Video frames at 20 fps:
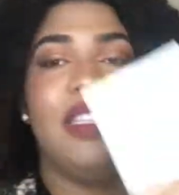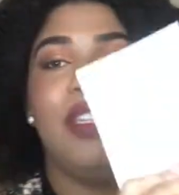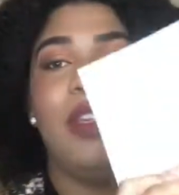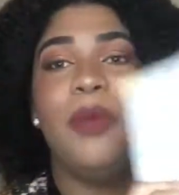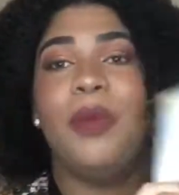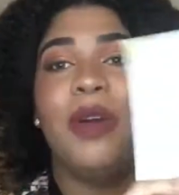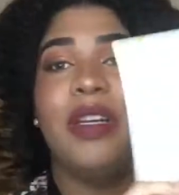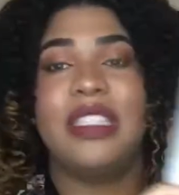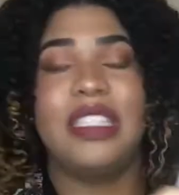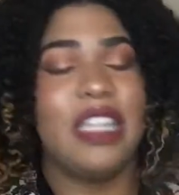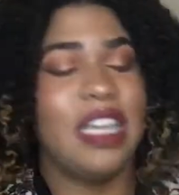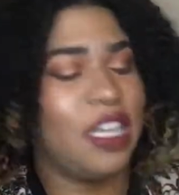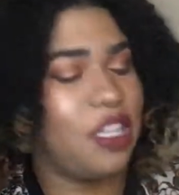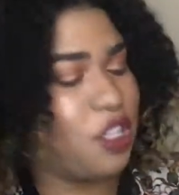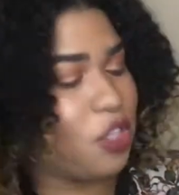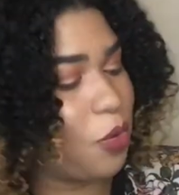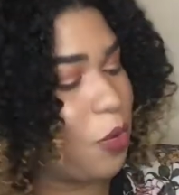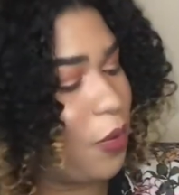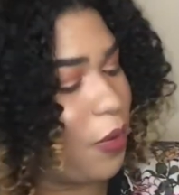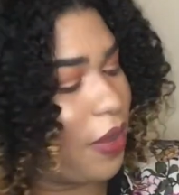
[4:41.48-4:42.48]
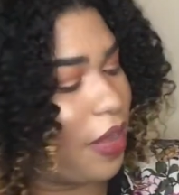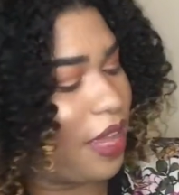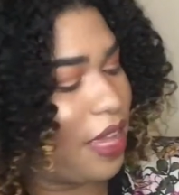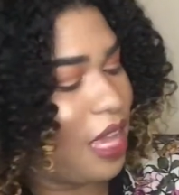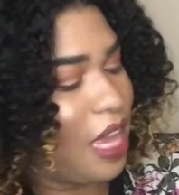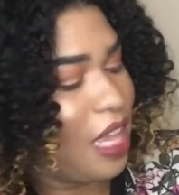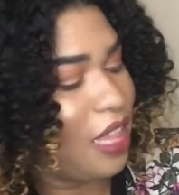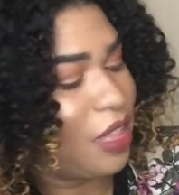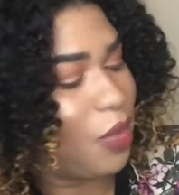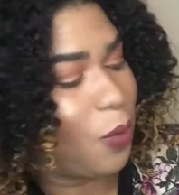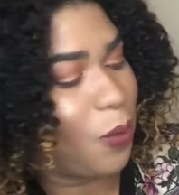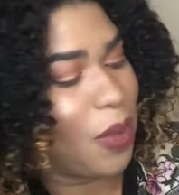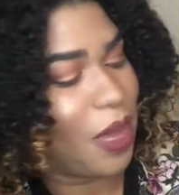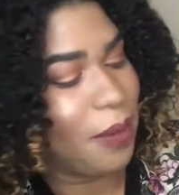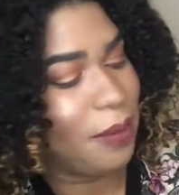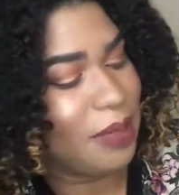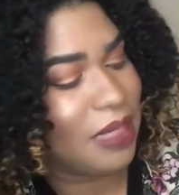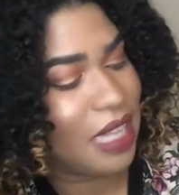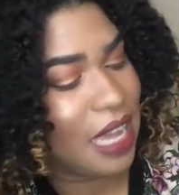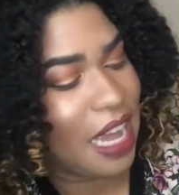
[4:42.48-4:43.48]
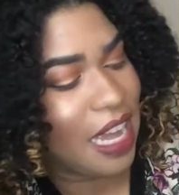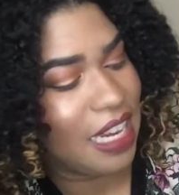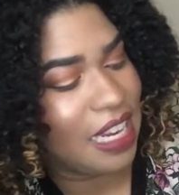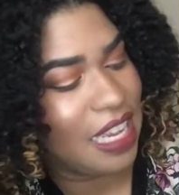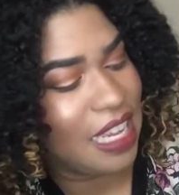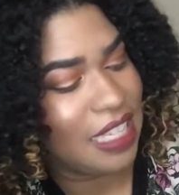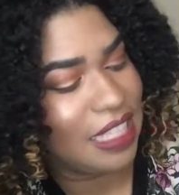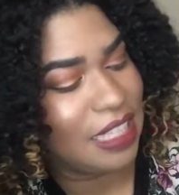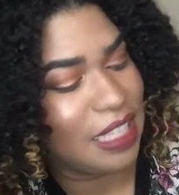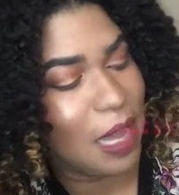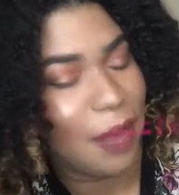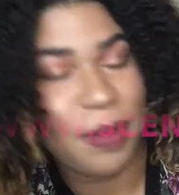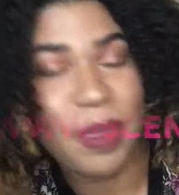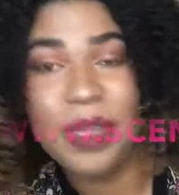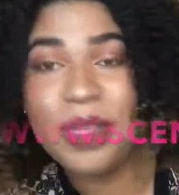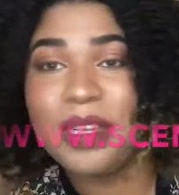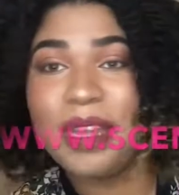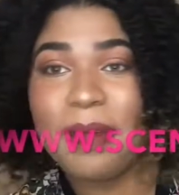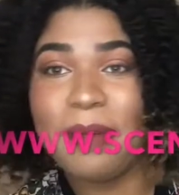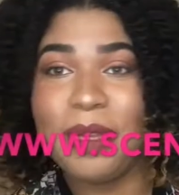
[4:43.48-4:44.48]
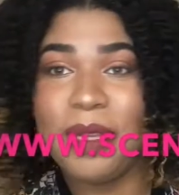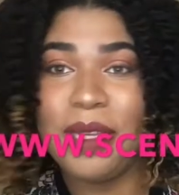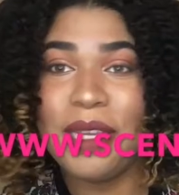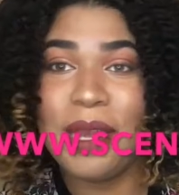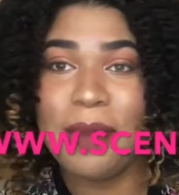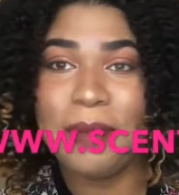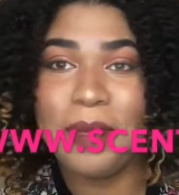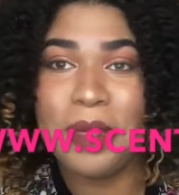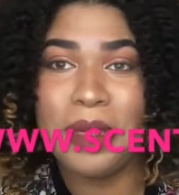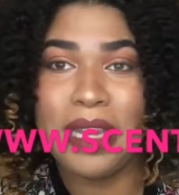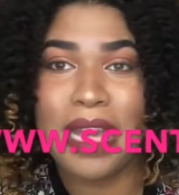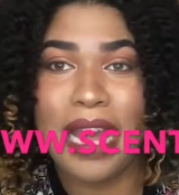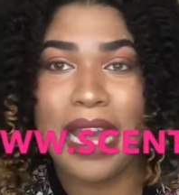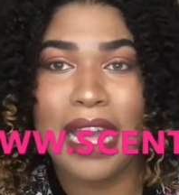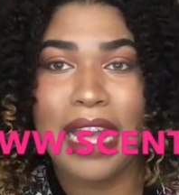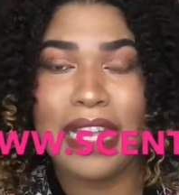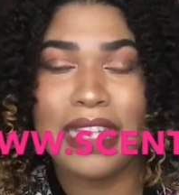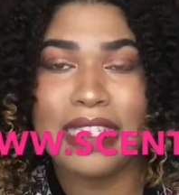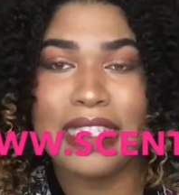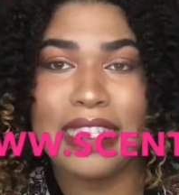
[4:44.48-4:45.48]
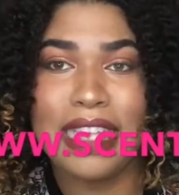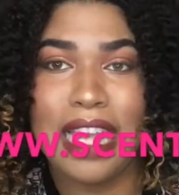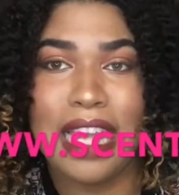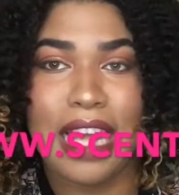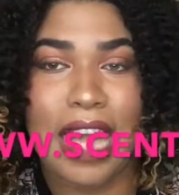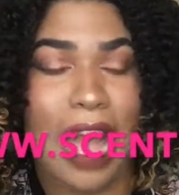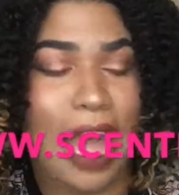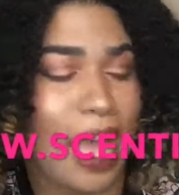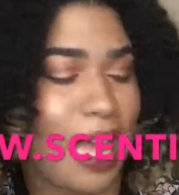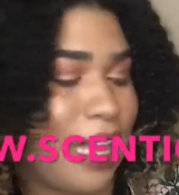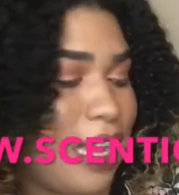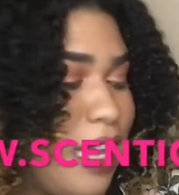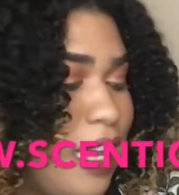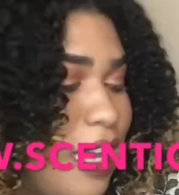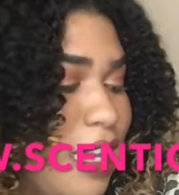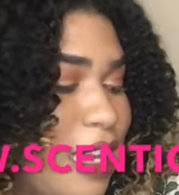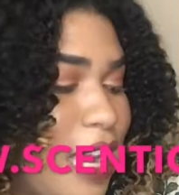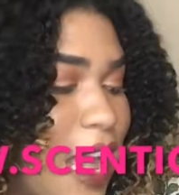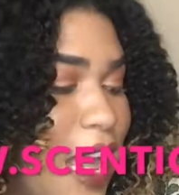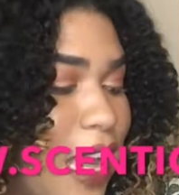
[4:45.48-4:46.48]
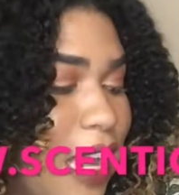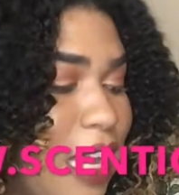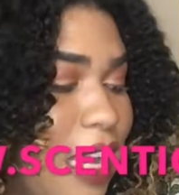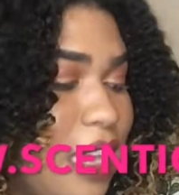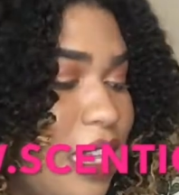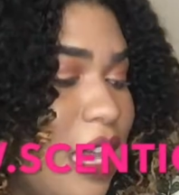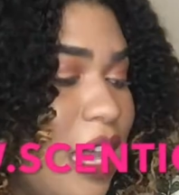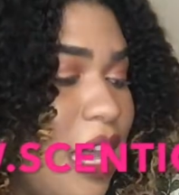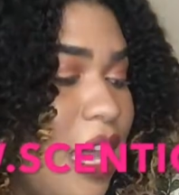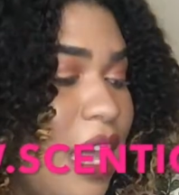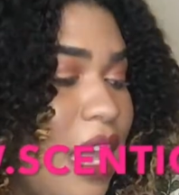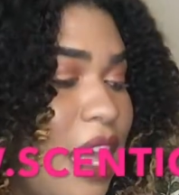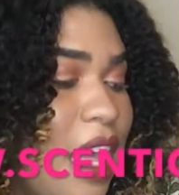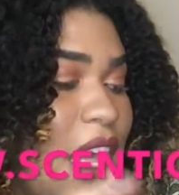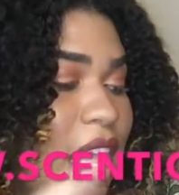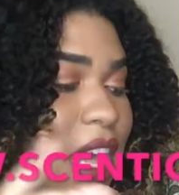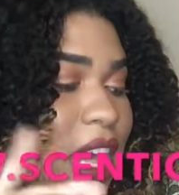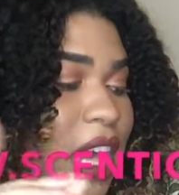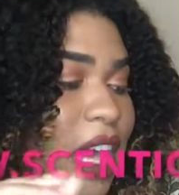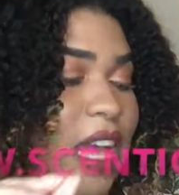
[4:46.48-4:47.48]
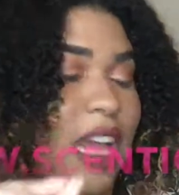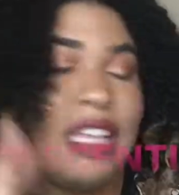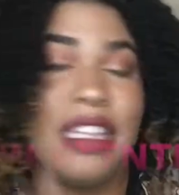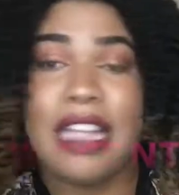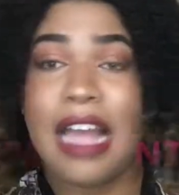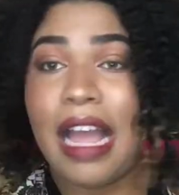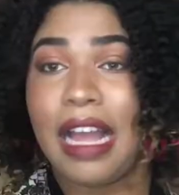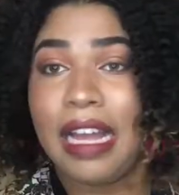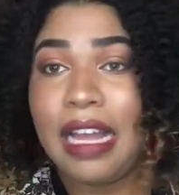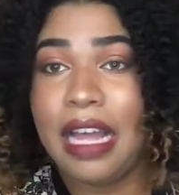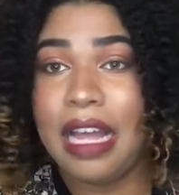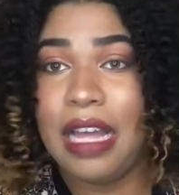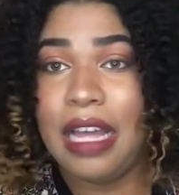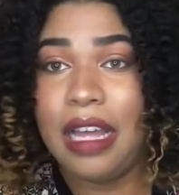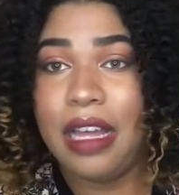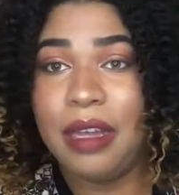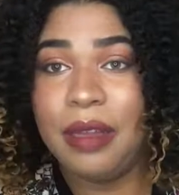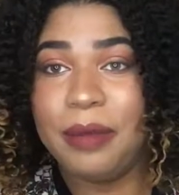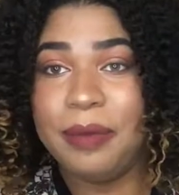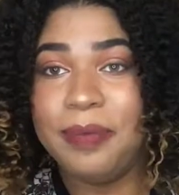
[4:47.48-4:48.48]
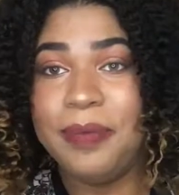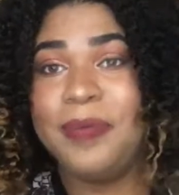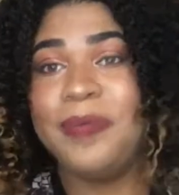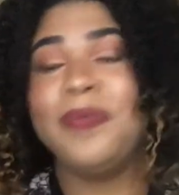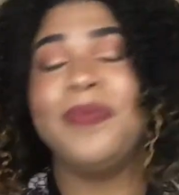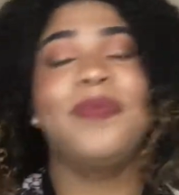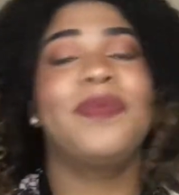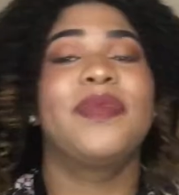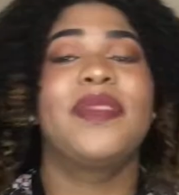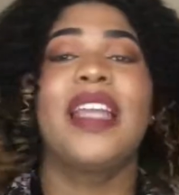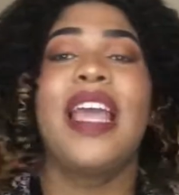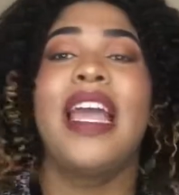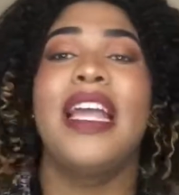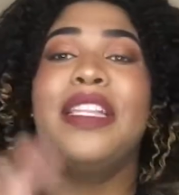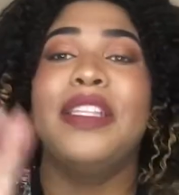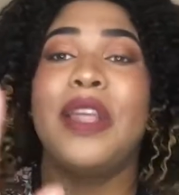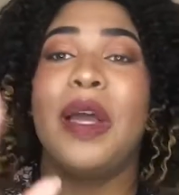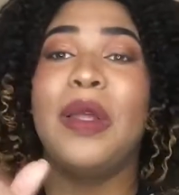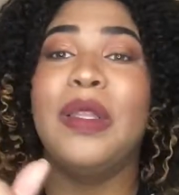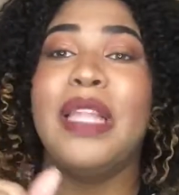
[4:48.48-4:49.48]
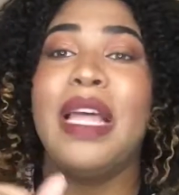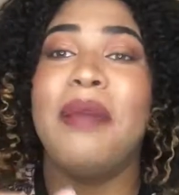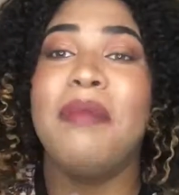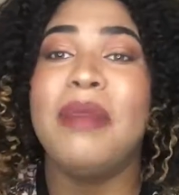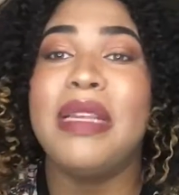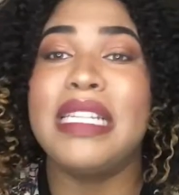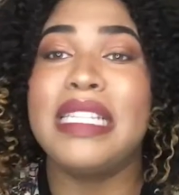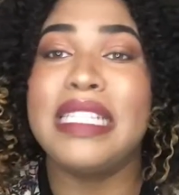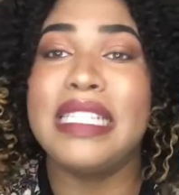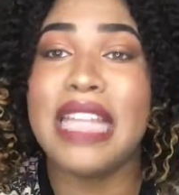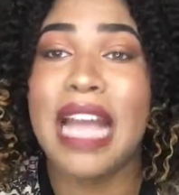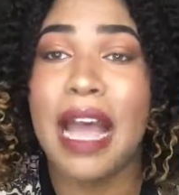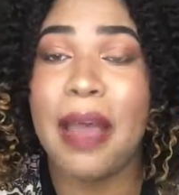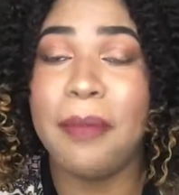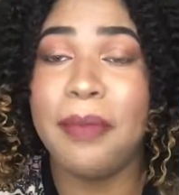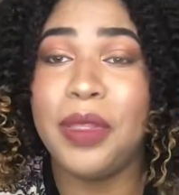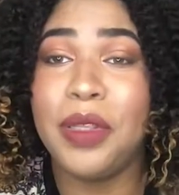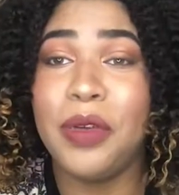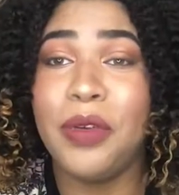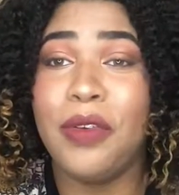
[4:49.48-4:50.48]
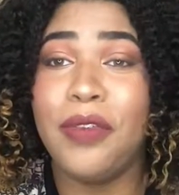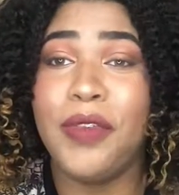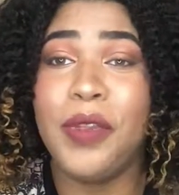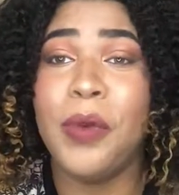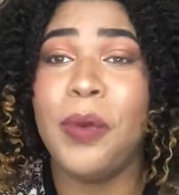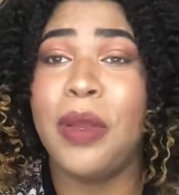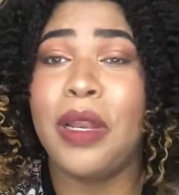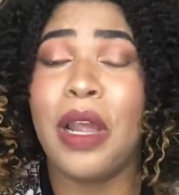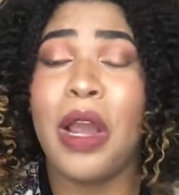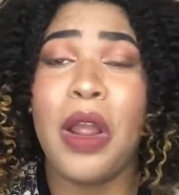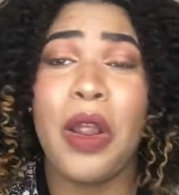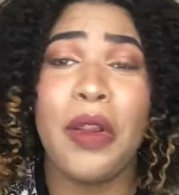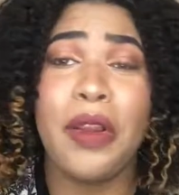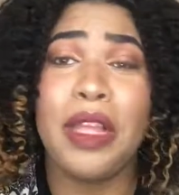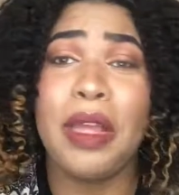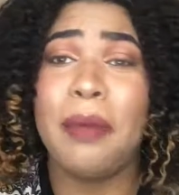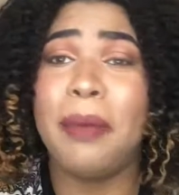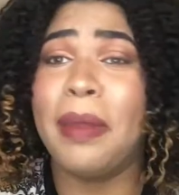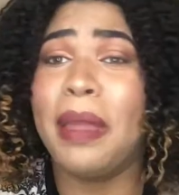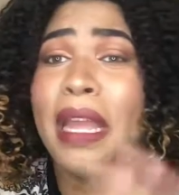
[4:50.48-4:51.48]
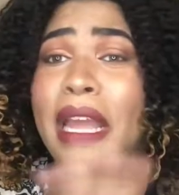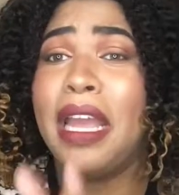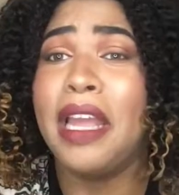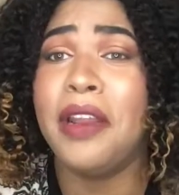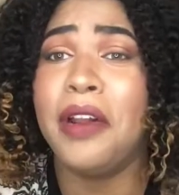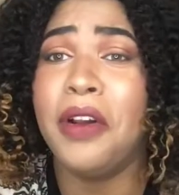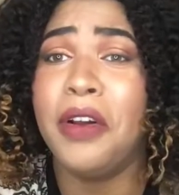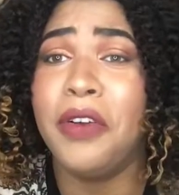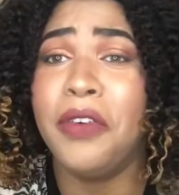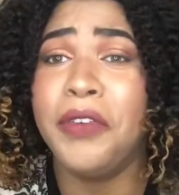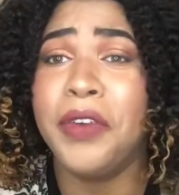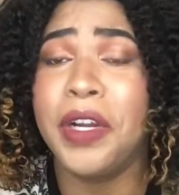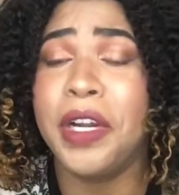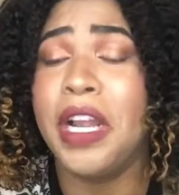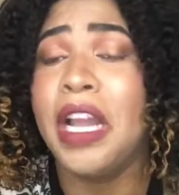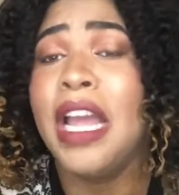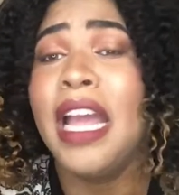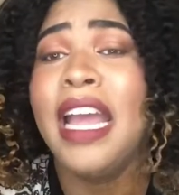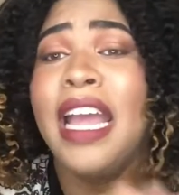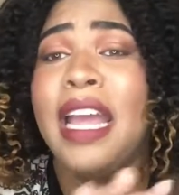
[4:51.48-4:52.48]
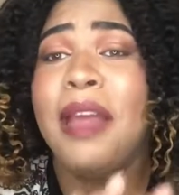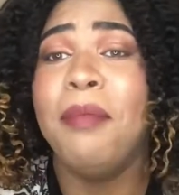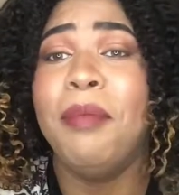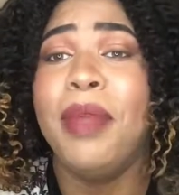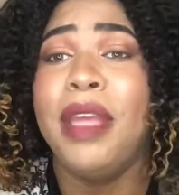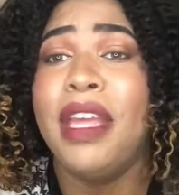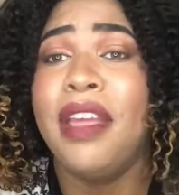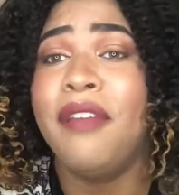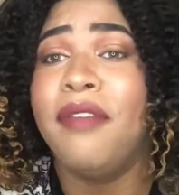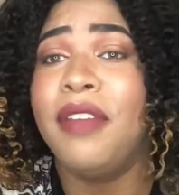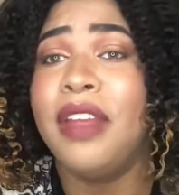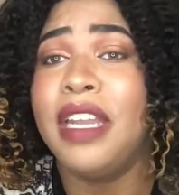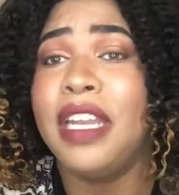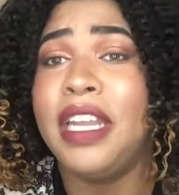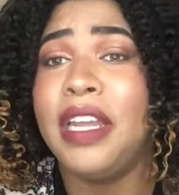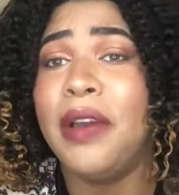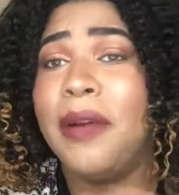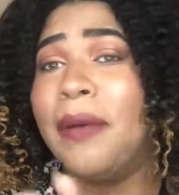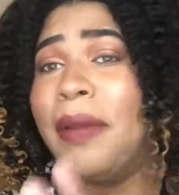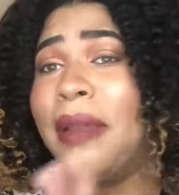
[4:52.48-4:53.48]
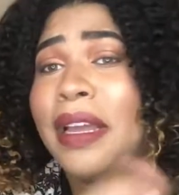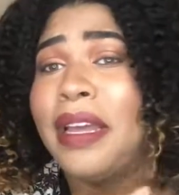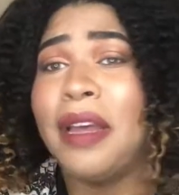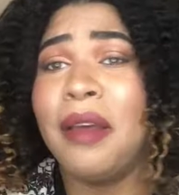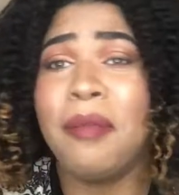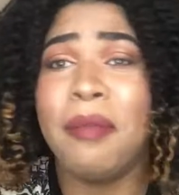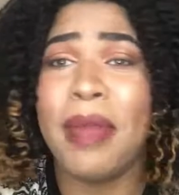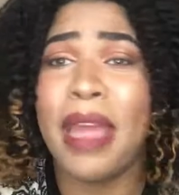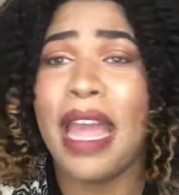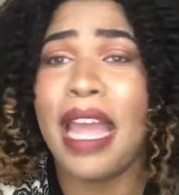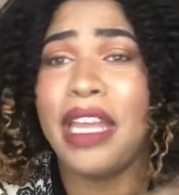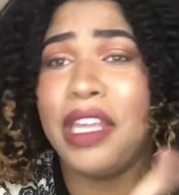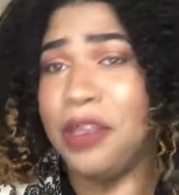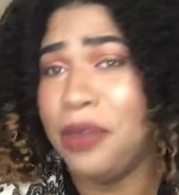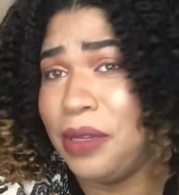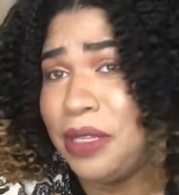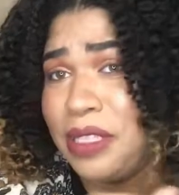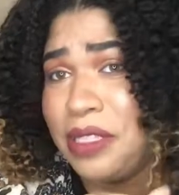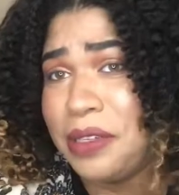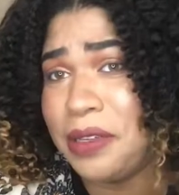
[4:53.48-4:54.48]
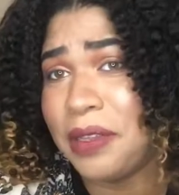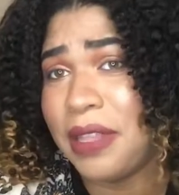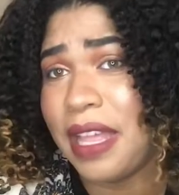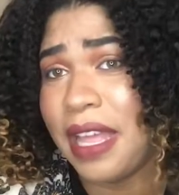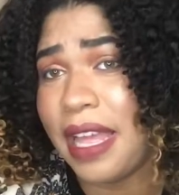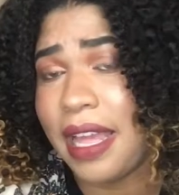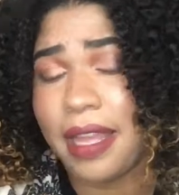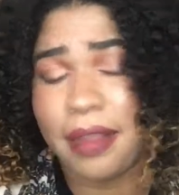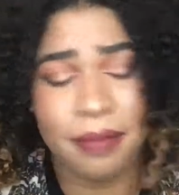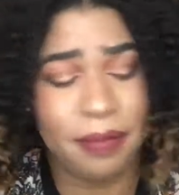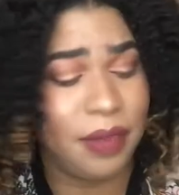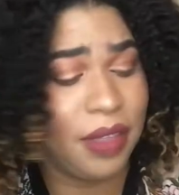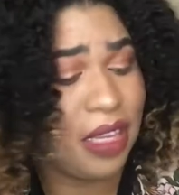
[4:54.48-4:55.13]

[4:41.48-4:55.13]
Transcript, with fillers: you want to enjoy. The website is www.scenticon.com. Don't let me stop you. If you want to hurry up and head over mid-video and come back, you can do that.